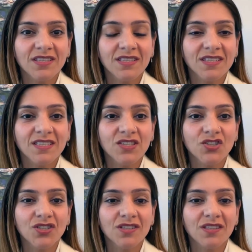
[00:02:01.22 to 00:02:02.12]
and
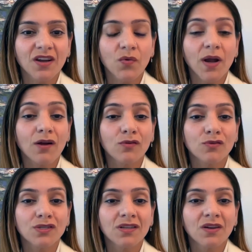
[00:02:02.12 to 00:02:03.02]
decision
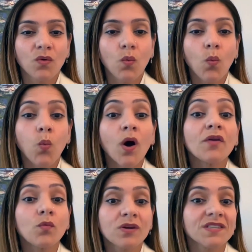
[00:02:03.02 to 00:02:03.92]
around
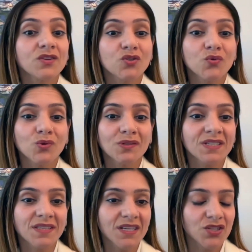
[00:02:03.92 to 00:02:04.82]
what risk tool
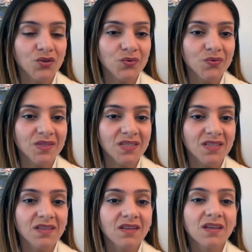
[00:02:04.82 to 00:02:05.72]
to then use.
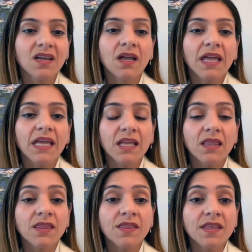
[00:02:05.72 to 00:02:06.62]

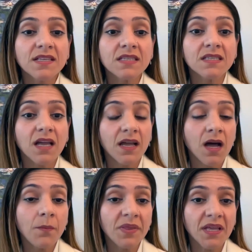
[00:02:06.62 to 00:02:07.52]
In this
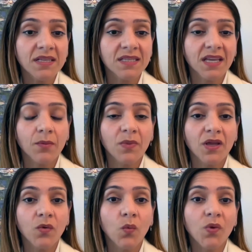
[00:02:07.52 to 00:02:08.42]
accompanying
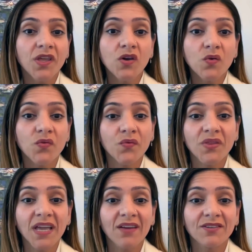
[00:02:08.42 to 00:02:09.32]
statement, we go through
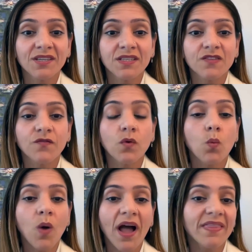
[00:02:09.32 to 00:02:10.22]
the evidence for
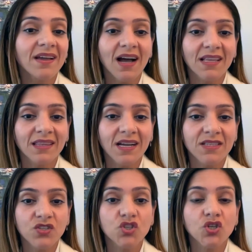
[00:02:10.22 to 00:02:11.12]
why the
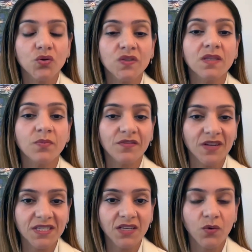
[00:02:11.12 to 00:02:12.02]
guidelines chose the
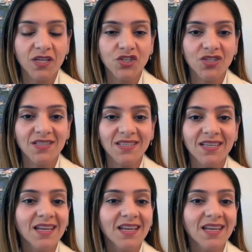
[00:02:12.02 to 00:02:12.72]
PREVENT equations.